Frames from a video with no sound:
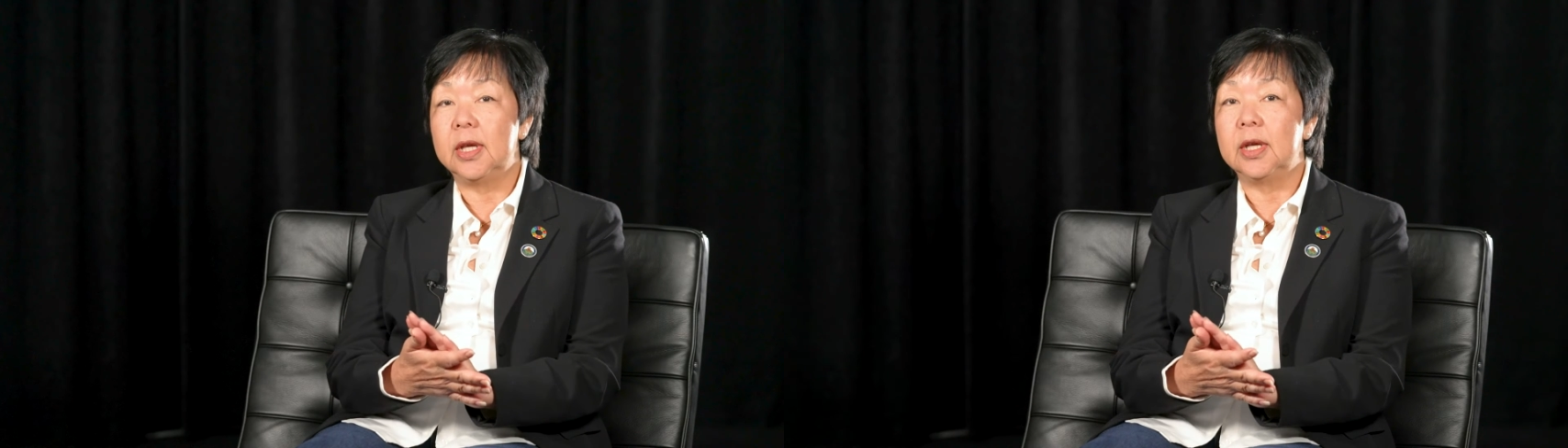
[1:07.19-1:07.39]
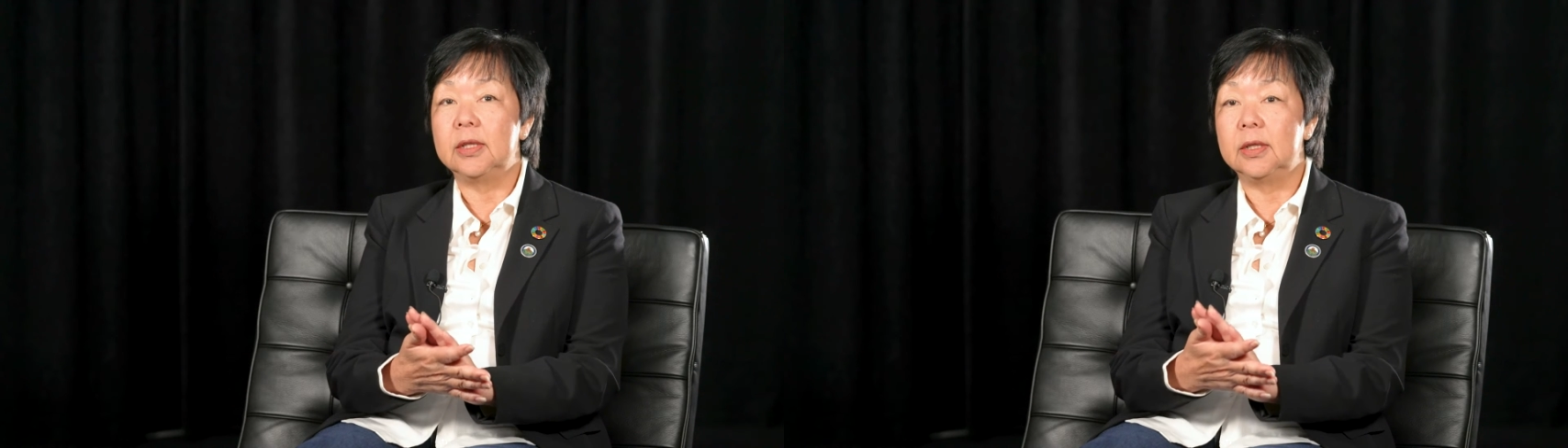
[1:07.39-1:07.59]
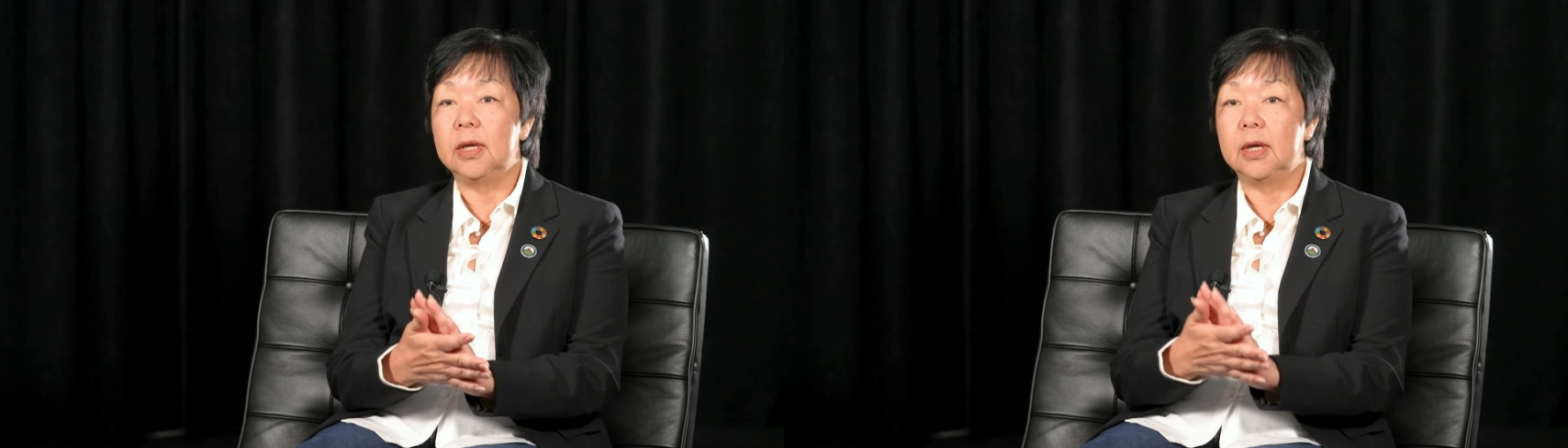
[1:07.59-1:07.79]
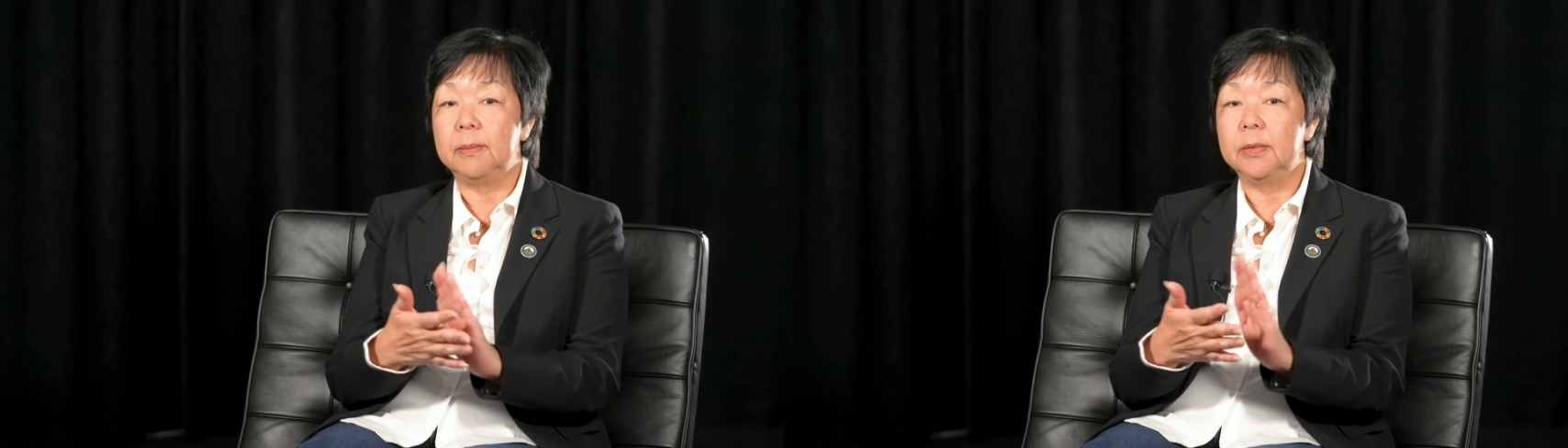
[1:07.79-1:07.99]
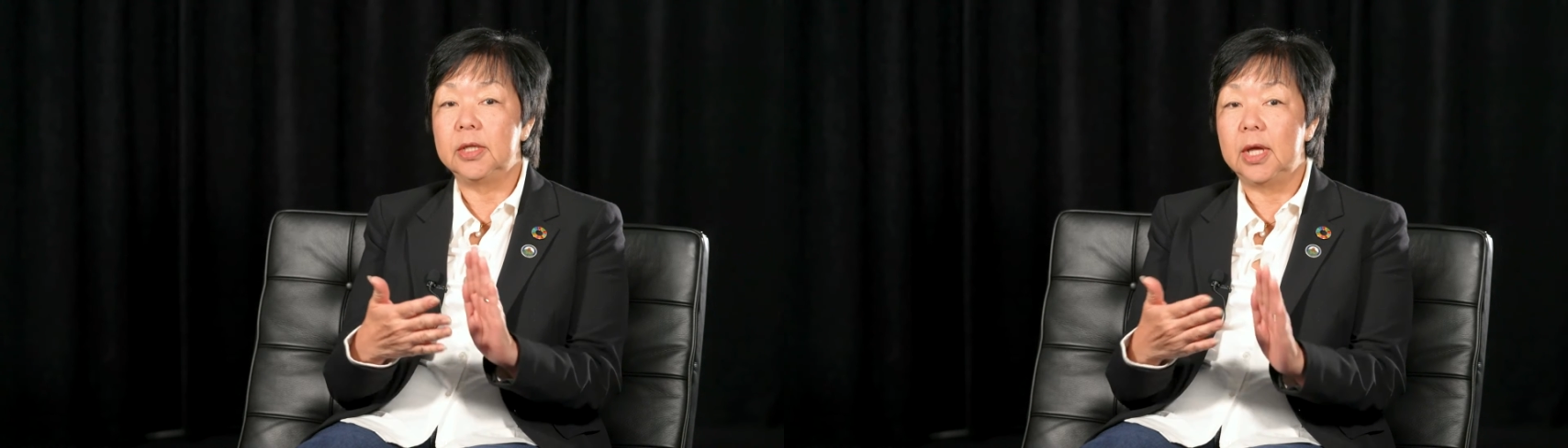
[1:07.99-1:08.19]

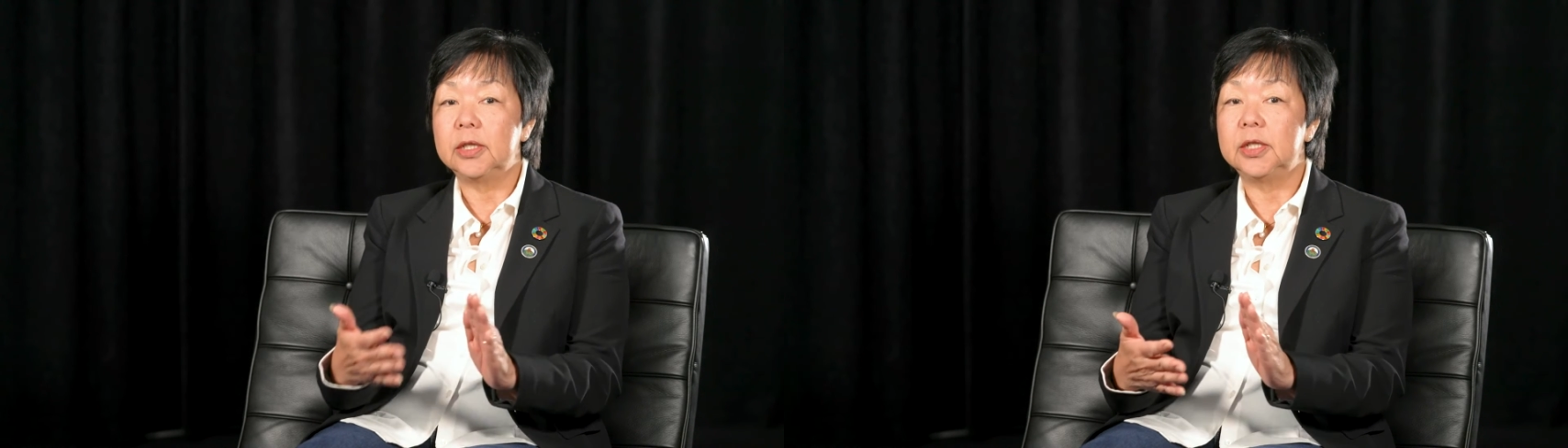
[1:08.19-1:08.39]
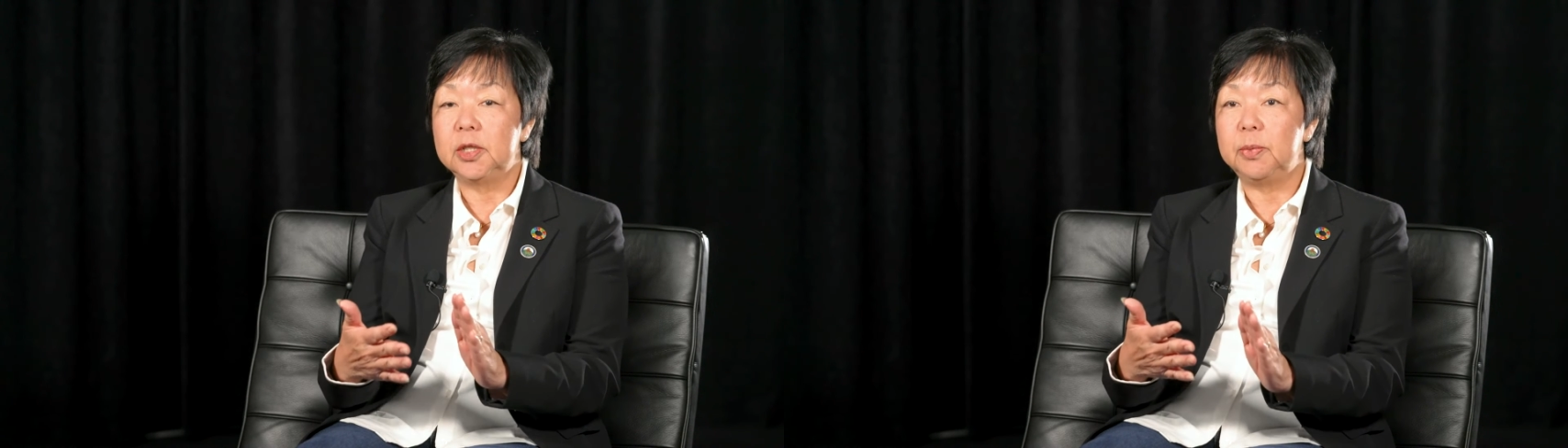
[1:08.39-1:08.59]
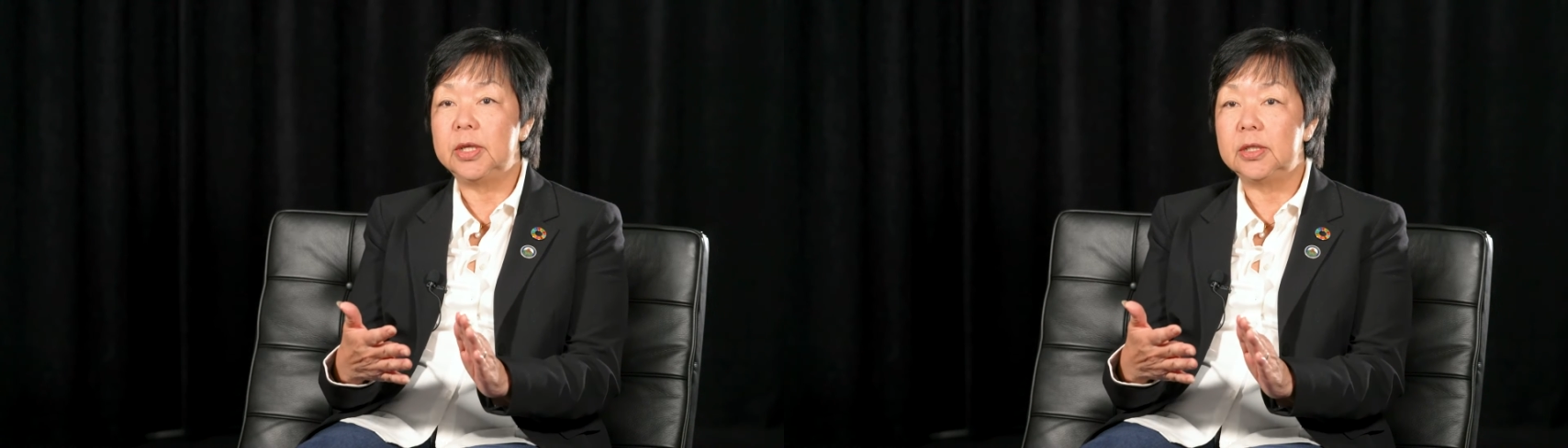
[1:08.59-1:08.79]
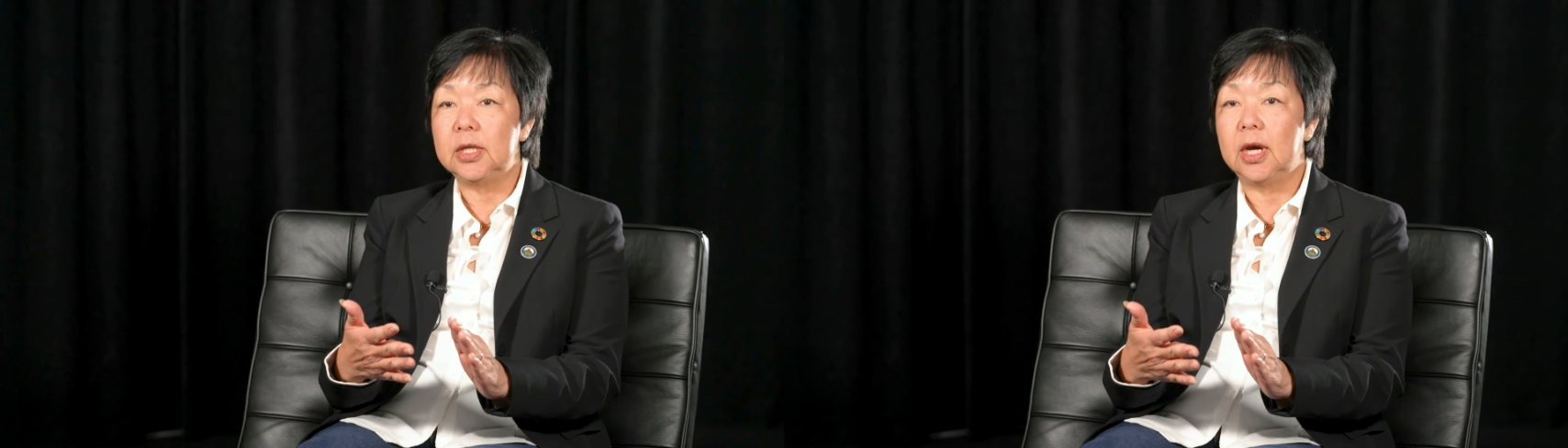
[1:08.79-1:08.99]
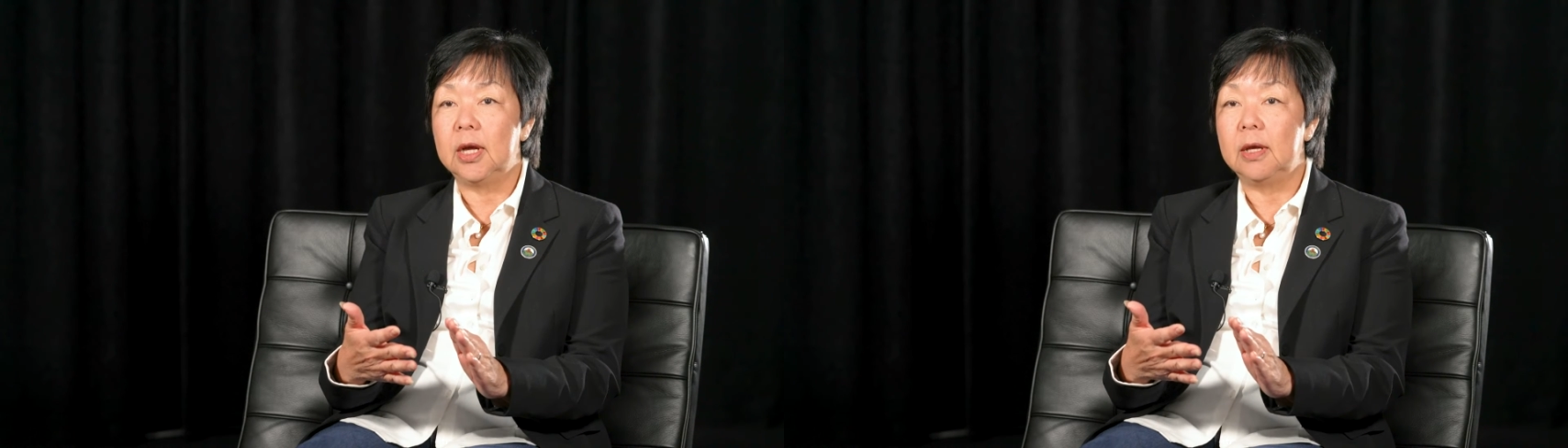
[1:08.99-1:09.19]
and actually spend
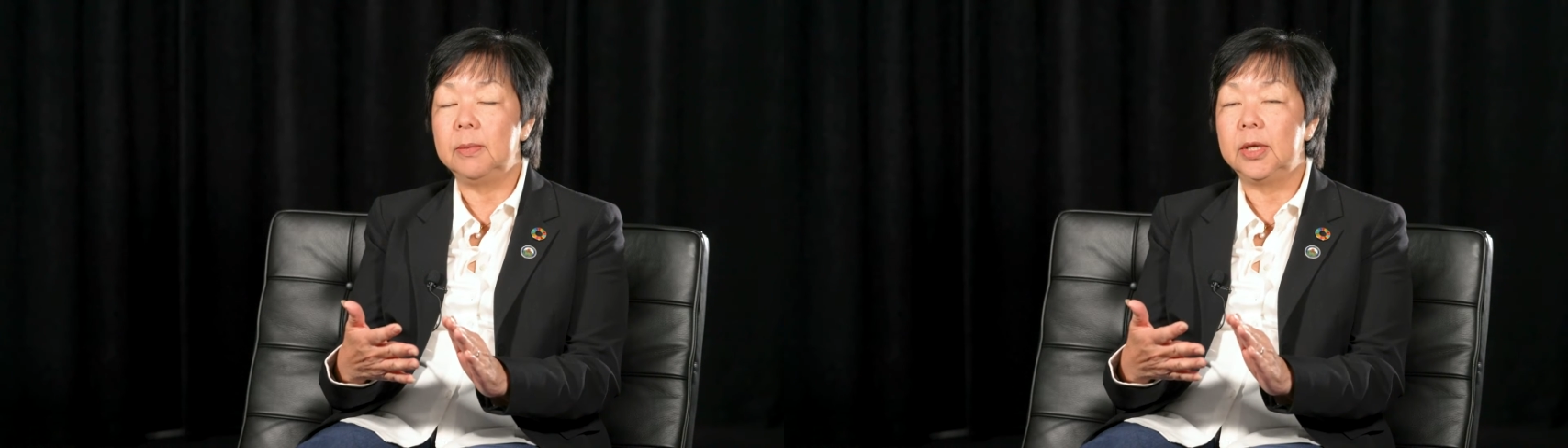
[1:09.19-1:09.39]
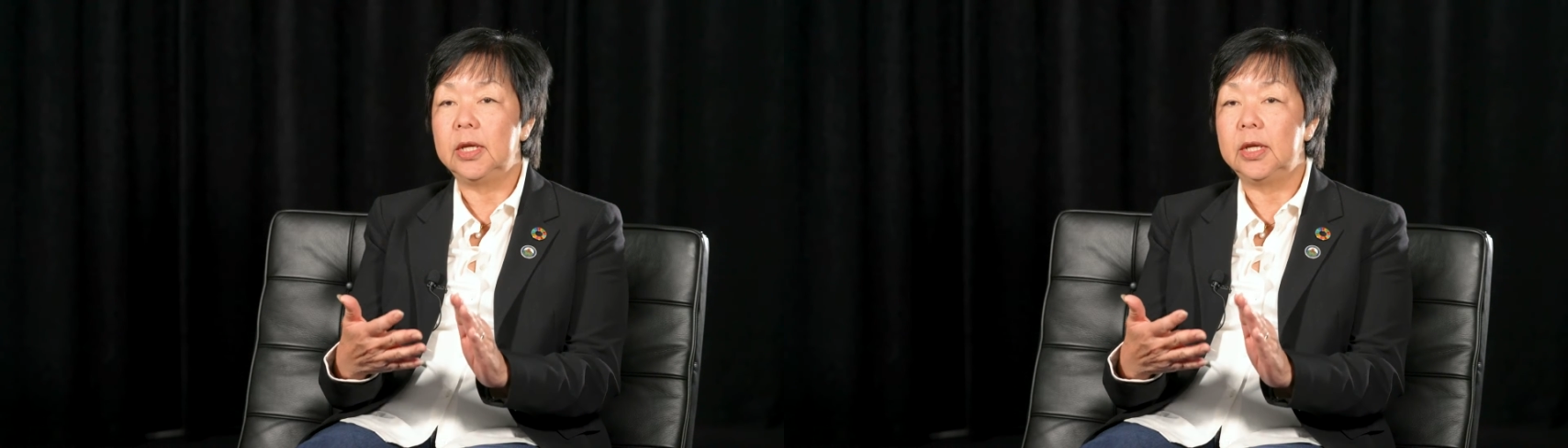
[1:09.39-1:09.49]
time